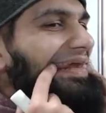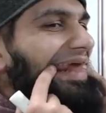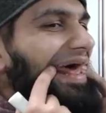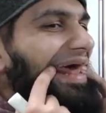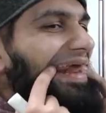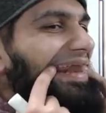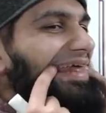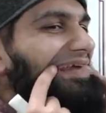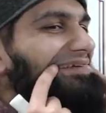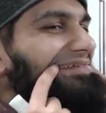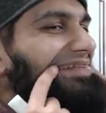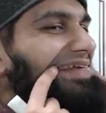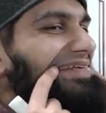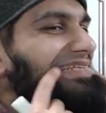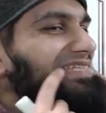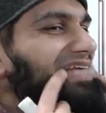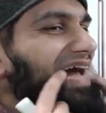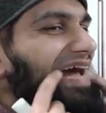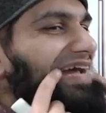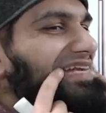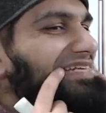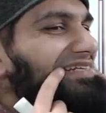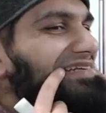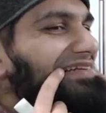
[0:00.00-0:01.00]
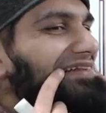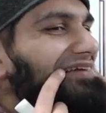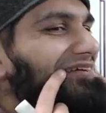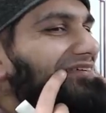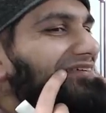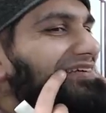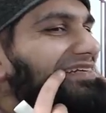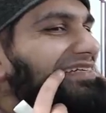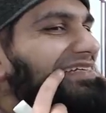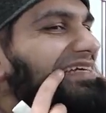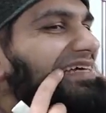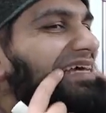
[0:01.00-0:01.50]
And in the sides
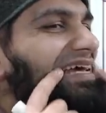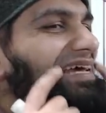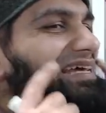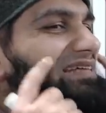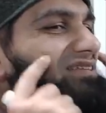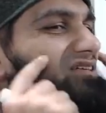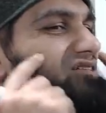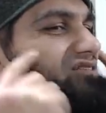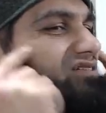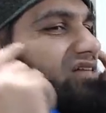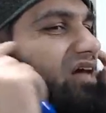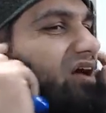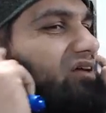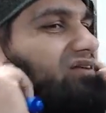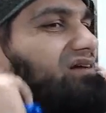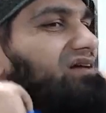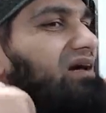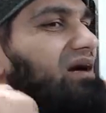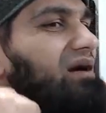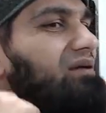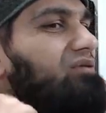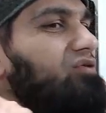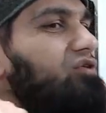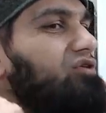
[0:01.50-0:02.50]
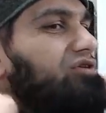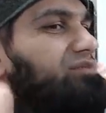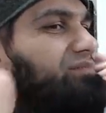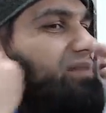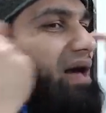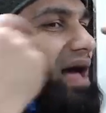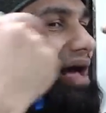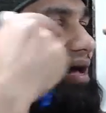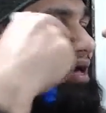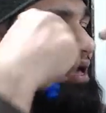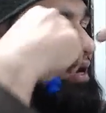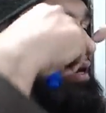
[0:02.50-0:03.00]
closed, the sound goes
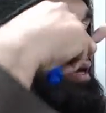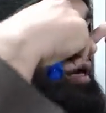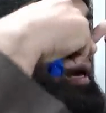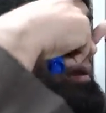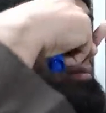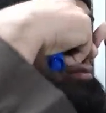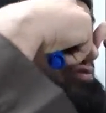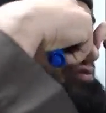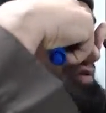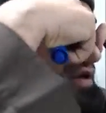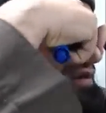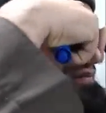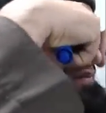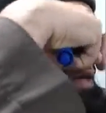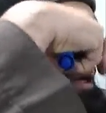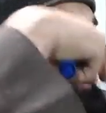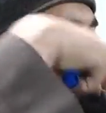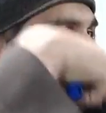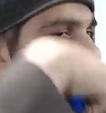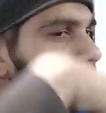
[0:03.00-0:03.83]
back and comes from the